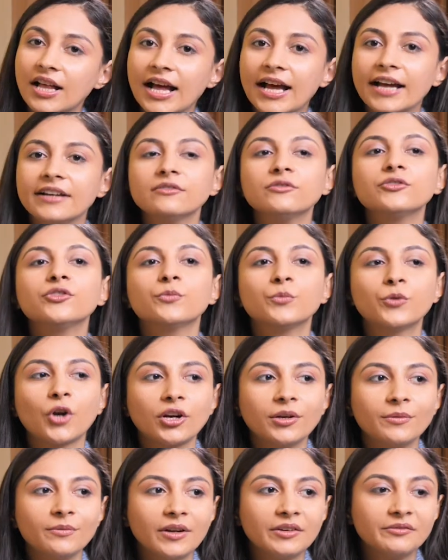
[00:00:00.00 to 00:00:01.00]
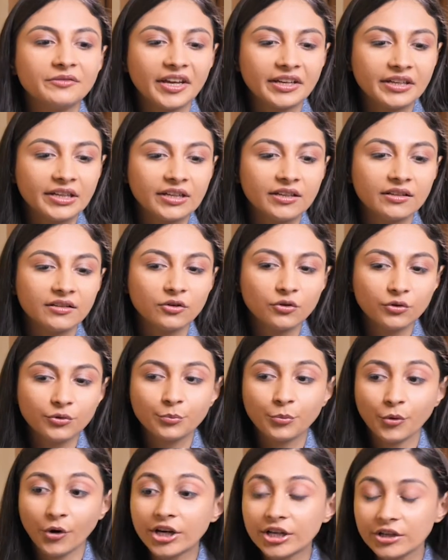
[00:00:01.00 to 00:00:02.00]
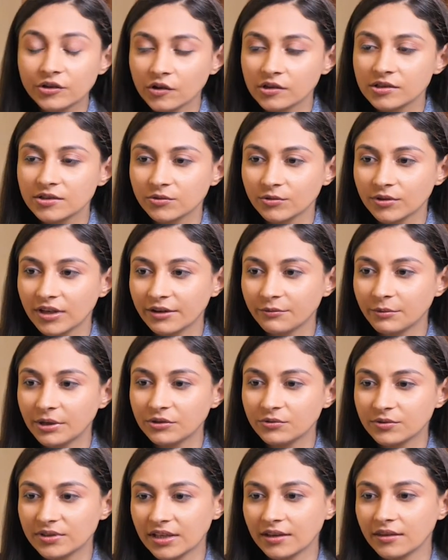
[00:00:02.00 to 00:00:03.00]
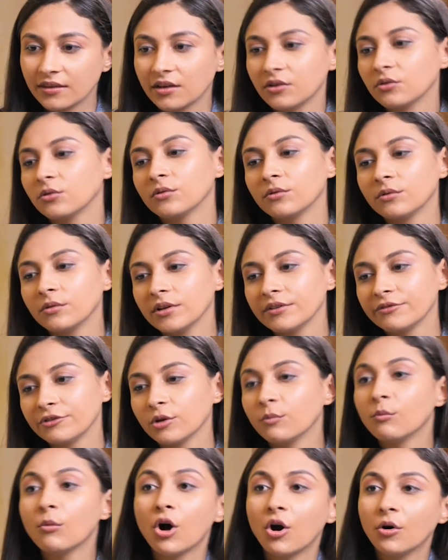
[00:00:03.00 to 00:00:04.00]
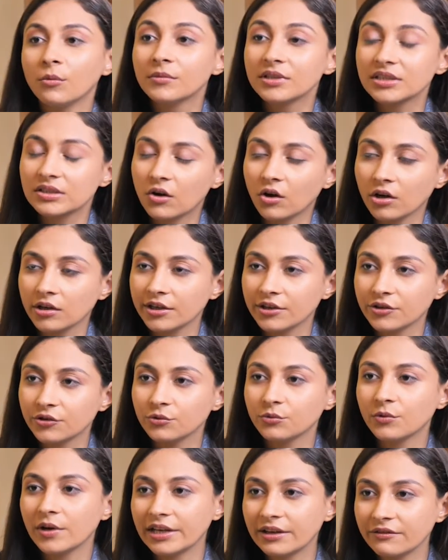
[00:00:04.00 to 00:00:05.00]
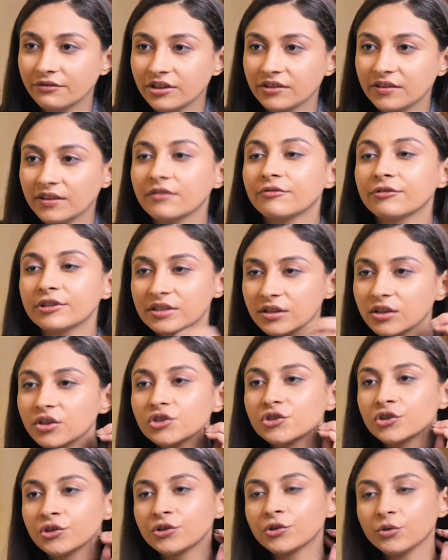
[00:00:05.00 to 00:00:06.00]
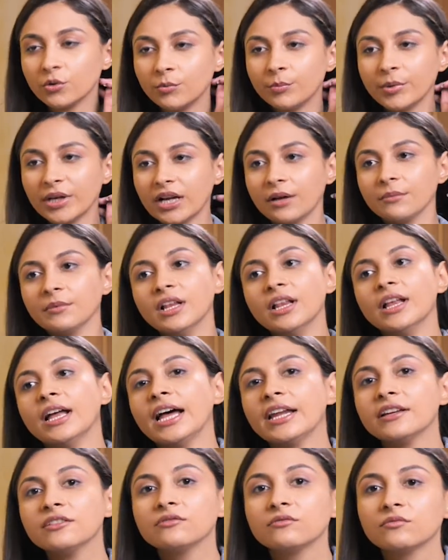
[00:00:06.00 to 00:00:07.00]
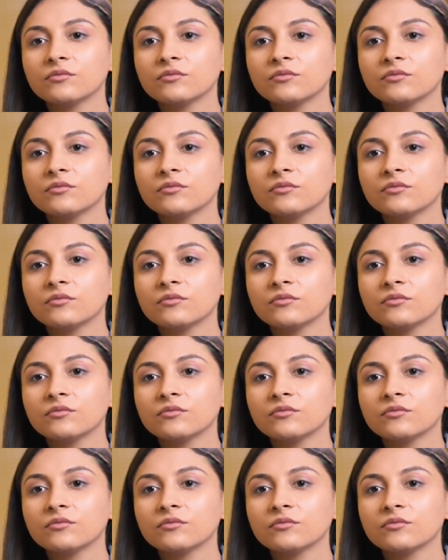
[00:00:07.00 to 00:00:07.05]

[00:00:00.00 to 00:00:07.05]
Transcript: And you brought up one very good point also, like when you said that, oh, if your mom is calling you and everything, if it's urgent, you'll pick up. And